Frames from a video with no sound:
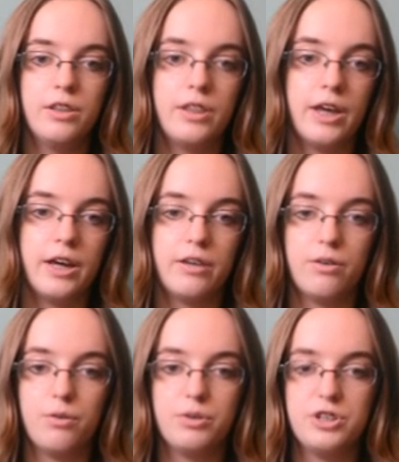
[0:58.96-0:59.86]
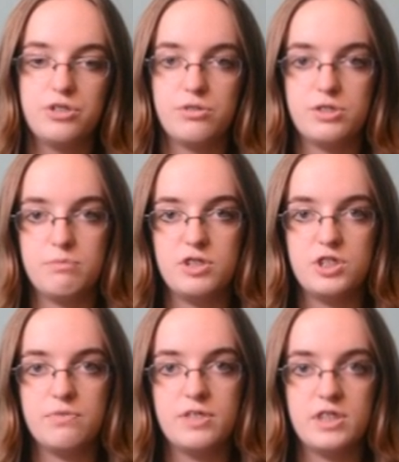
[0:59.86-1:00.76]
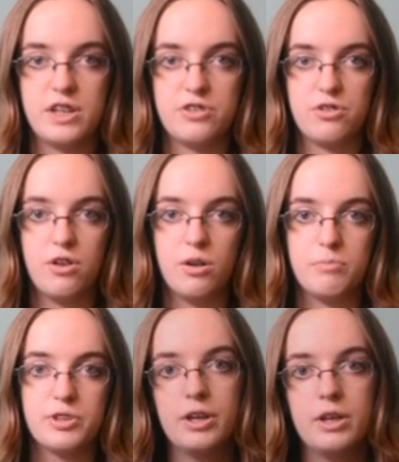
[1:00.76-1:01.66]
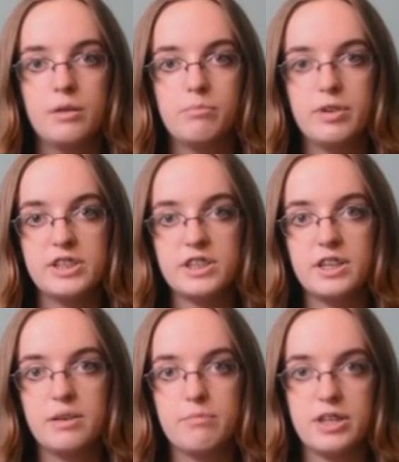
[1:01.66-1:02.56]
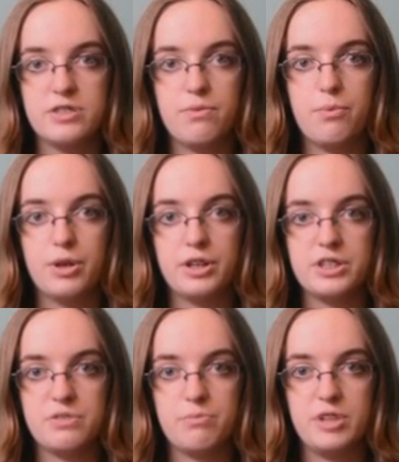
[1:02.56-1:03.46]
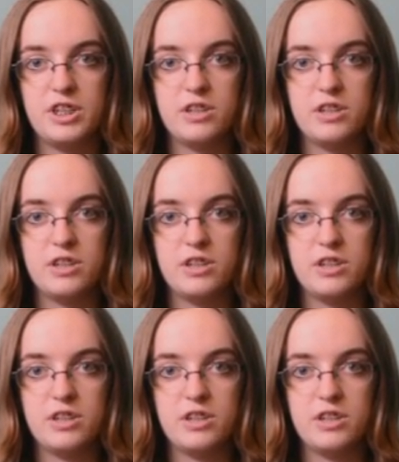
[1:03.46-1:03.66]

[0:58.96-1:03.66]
that only certain species of insects are harmed. Mice can eat massive quantities of Bt